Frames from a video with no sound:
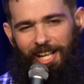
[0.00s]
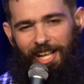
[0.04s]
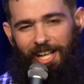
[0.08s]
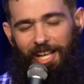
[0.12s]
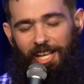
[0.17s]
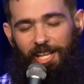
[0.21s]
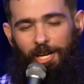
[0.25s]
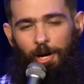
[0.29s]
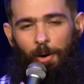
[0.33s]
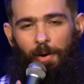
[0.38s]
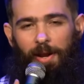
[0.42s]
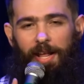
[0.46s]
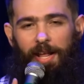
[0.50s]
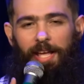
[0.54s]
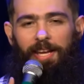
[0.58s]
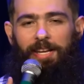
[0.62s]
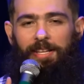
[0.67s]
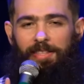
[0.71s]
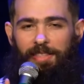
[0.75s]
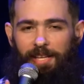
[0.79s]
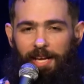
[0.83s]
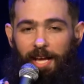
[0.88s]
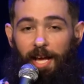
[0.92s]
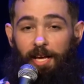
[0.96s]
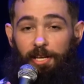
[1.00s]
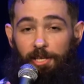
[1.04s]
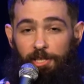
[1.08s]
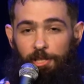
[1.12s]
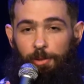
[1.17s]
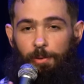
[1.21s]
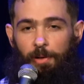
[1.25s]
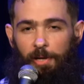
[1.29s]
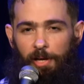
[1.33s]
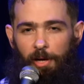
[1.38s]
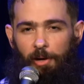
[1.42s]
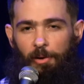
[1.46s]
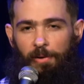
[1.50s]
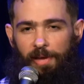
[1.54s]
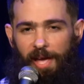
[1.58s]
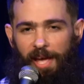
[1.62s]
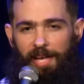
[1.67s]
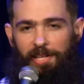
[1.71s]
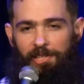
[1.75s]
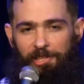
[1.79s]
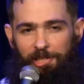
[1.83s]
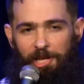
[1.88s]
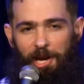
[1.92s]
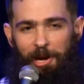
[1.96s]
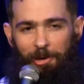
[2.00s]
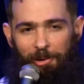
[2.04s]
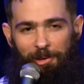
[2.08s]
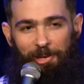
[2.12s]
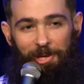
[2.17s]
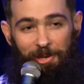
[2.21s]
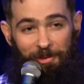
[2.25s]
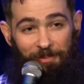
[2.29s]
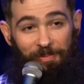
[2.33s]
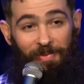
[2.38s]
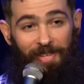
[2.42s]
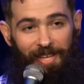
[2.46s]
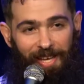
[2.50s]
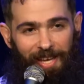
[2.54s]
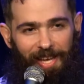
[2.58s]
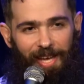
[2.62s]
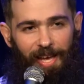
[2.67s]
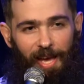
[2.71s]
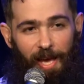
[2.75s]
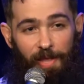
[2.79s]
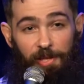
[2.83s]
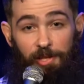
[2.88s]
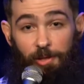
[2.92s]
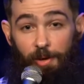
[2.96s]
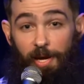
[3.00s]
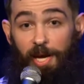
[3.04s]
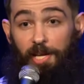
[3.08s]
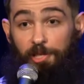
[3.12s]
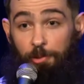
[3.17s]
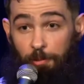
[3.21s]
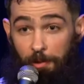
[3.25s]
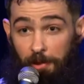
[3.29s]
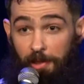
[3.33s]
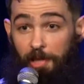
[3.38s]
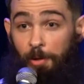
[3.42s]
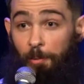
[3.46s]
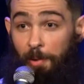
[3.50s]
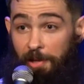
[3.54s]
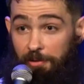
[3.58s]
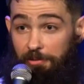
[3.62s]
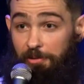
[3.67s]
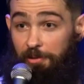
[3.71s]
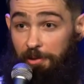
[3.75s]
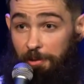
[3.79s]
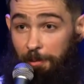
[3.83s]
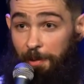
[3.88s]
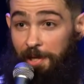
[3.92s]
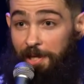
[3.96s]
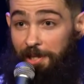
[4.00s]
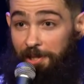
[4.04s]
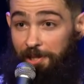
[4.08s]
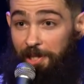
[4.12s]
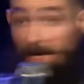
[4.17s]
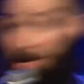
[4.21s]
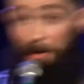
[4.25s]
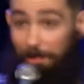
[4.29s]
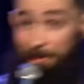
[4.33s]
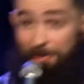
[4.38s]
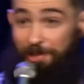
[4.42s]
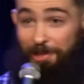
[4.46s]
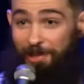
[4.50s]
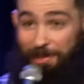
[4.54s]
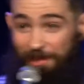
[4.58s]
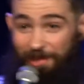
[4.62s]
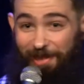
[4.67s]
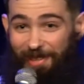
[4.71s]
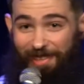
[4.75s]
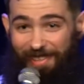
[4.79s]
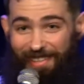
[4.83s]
You know, I didn't think I could do a cocaine joke, and then you guys really went for the weed jokes.